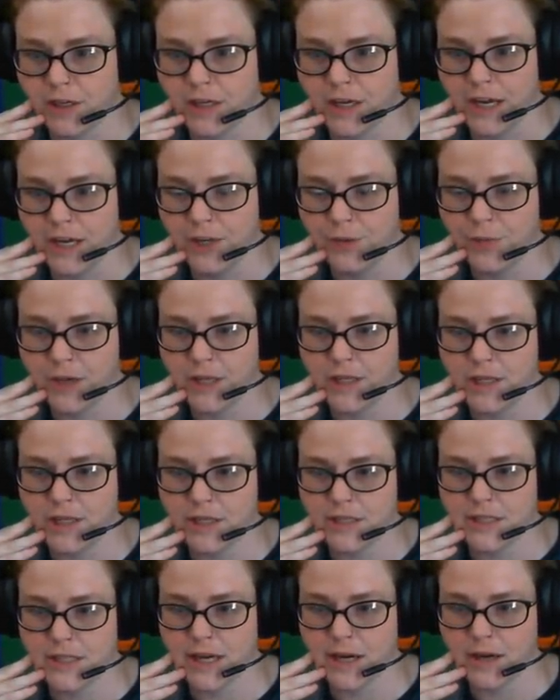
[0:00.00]
and he read the
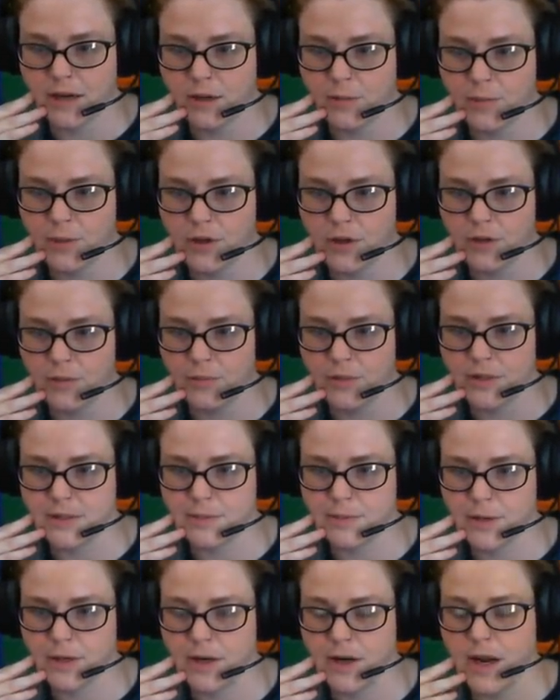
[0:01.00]
entire book in whisper.